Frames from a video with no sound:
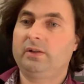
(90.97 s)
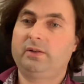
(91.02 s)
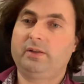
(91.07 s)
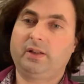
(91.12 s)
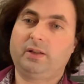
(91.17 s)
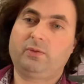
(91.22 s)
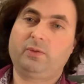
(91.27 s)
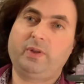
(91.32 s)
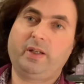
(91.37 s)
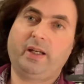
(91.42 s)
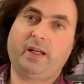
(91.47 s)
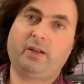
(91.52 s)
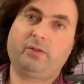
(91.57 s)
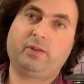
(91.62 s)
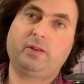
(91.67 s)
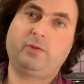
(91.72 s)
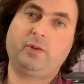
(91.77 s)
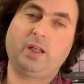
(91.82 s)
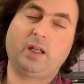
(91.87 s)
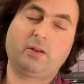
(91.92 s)
that we have
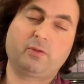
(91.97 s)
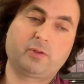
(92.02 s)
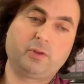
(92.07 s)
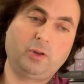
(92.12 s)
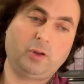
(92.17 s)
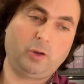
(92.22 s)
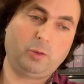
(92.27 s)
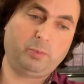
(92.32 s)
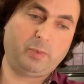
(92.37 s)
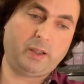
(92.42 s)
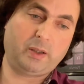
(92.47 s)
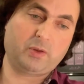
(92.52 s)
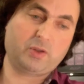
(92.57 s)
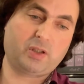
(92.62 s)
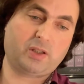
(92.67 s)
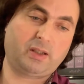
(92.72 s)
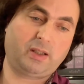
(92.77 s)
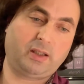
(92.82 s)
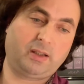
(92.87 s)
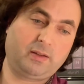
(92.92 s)
if you have no bound
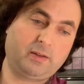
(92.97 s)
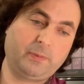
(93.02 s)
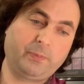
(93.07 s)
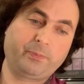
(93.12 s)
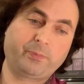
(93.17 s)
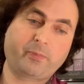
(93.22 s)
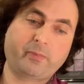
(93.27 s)
state,